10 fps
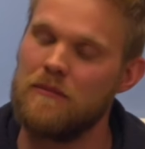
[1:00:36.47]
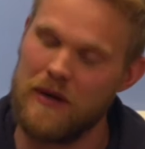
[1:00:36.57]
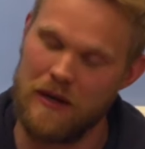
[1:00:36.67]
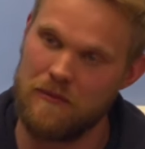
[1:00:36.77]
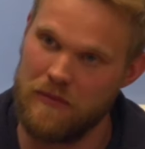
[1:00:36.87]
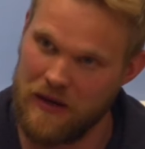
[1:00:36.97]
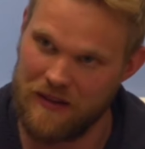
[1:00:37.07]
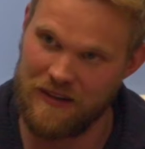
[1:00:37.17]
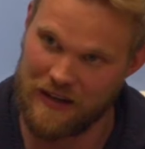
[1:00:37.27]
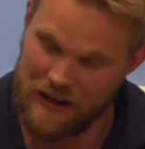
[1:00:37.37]
But
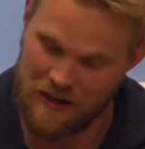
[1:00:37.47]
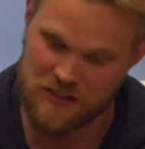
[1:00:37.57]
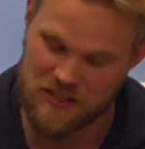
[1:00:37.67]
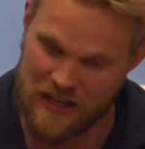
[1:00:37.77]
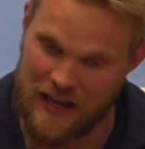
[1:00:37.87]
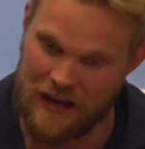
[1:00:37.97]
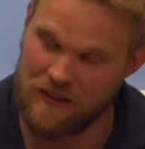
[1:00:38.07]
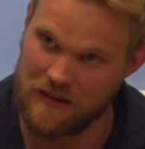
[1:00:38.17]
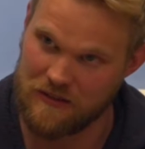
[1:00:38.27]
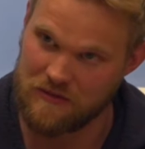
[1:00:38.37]
like I
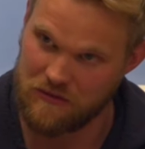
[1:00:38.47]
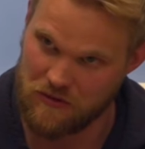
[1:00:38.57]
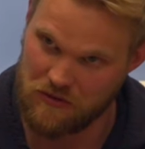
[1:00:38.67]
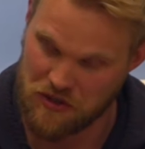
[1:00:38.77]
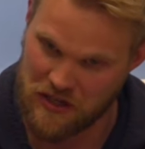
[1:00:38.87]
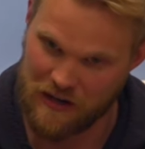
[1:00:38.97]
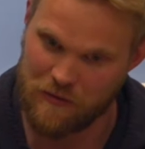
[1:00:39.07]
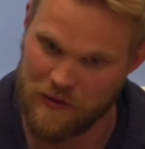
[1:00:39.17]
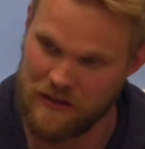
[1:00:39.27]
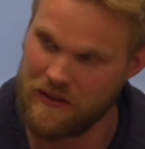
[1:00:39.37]
understand, like the
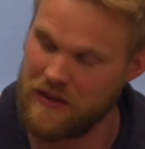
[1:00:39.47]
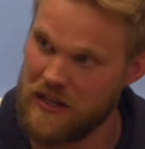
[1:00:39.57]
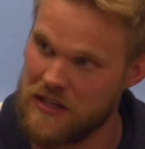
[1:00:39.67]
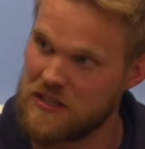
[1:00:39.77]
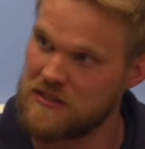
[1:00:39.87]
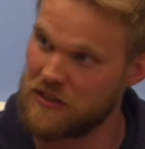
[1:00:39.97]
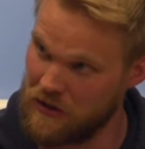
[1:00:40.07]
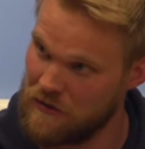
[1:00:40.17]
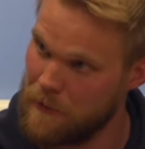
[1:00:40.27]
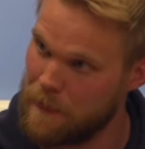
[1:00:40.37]
government needs
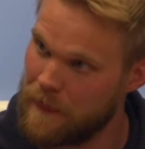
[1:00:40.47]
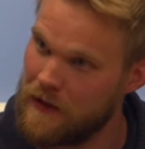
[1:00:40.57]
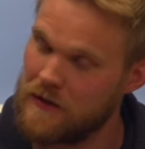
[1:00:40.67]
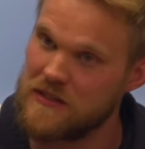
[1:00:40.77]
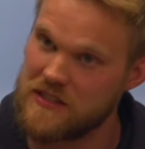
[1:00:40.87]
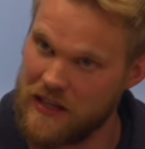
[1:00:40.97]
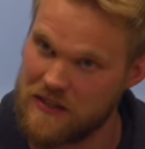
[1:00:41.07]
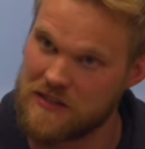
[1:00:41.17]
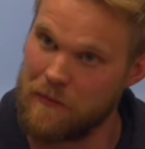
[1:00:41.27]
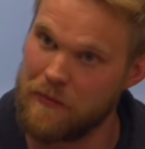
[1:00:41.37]
to set
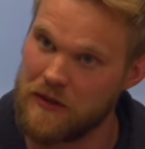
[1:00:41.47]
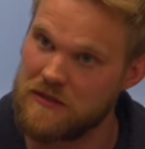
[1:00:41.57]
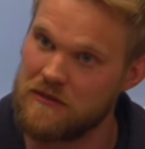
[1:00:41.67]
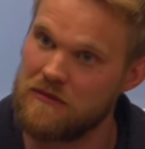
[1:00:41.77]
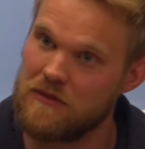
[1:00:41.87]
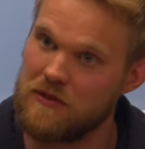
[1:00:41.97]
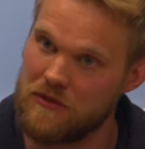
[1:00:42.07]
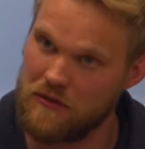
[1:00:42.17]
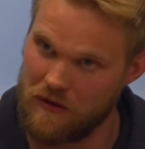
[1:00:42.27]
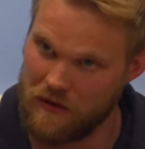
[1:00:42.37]
stumpage
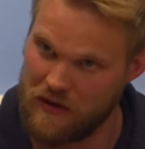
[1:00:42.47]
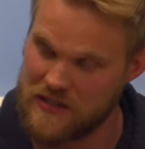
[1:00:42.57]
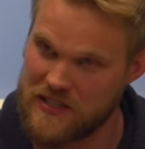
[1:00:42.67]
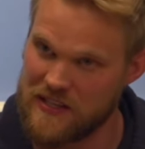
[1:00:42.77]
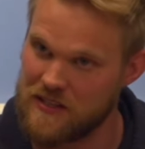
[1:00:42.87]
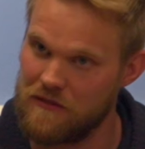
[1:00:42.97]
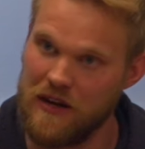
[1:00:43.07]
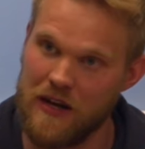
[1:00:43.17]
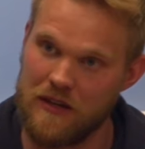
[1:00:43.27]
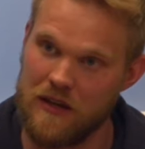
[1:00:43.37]
to assess the
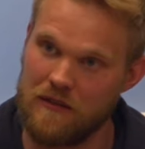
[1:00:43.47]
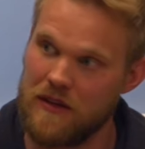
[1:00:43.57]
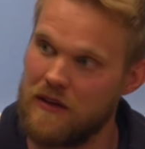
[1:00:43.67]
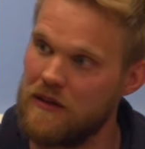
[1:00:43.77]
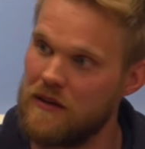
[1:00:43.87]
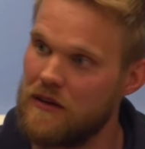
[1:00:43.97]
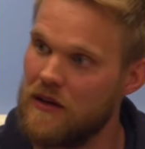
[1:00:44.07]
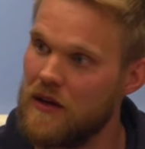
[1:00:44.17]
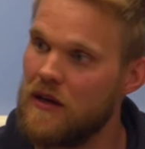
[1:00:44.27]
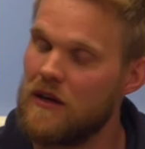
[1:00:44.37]
value of
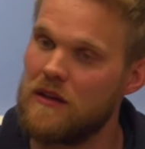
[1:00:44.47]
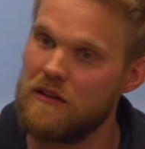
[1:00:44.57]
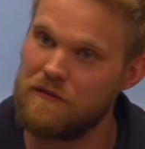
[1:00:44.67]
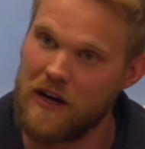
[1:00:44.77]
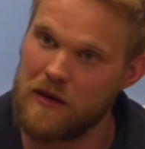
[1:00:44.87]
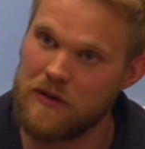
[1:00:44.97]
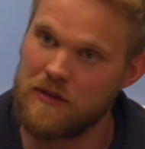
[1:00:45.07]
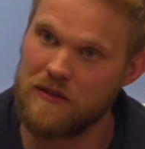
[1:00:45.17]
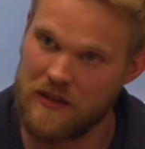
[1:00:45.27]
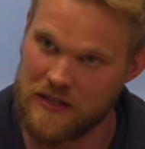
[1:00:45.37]
the
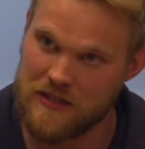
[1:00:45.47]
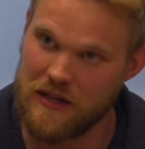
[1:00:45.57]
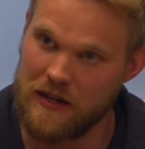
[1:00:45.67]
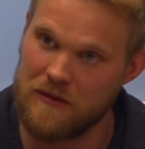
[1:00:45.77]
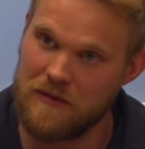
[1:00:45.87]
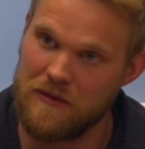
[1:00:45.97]
fiber that's there.